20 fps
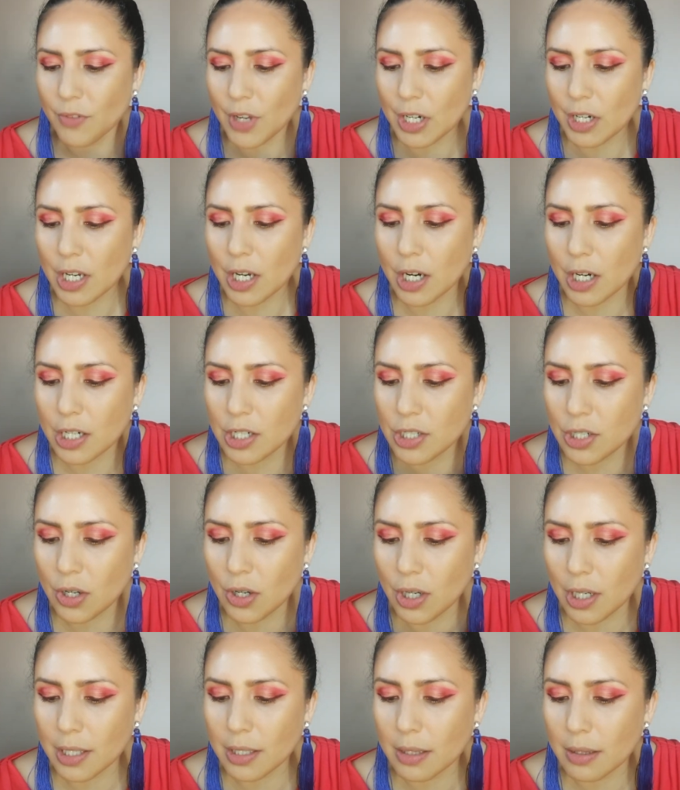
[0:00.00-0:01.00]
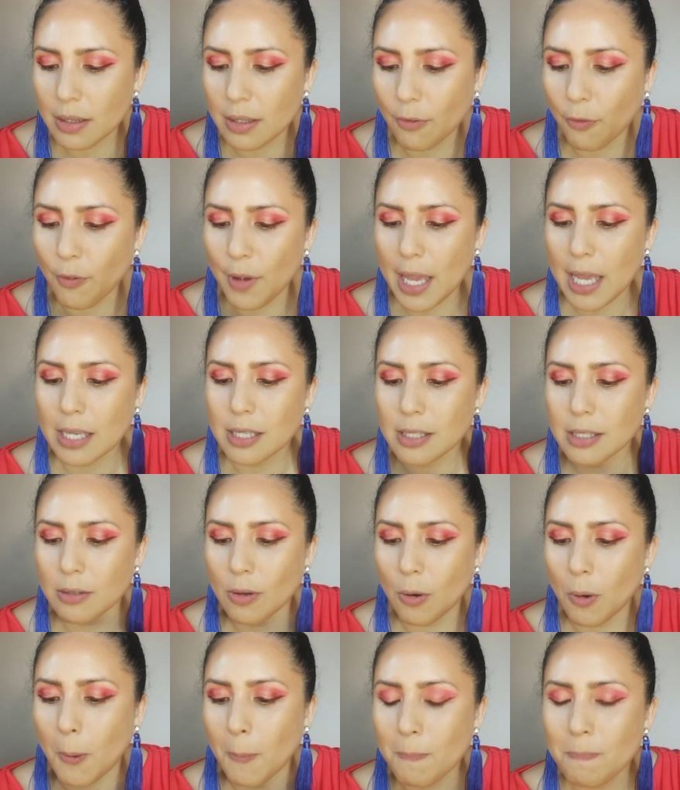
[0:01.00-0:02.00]
very harsh on the face.
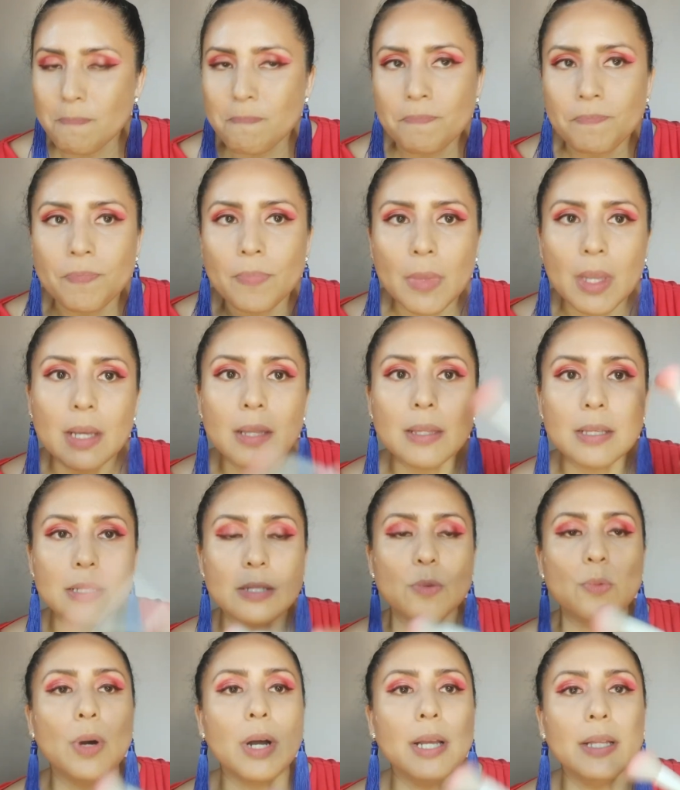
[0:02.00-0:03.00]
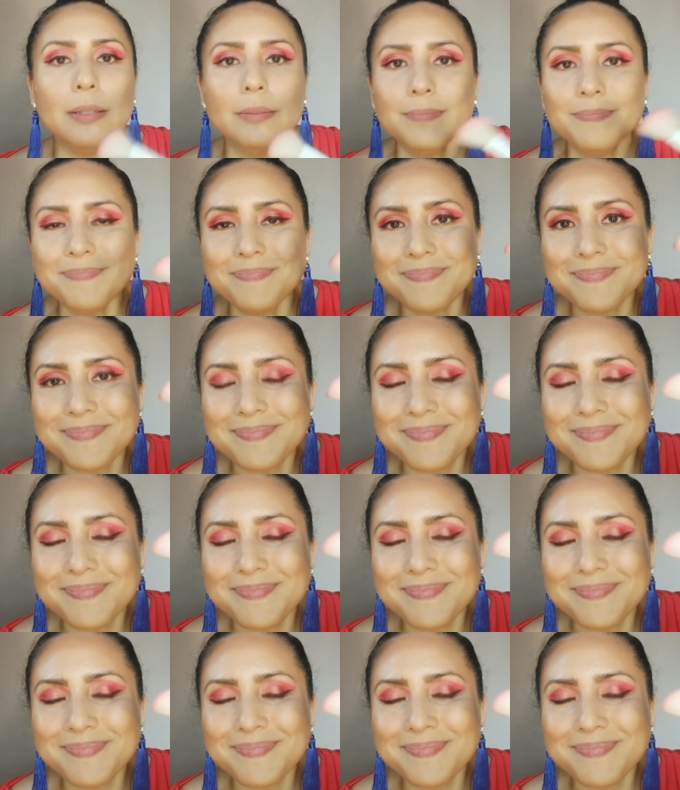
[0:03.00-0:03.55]
So this one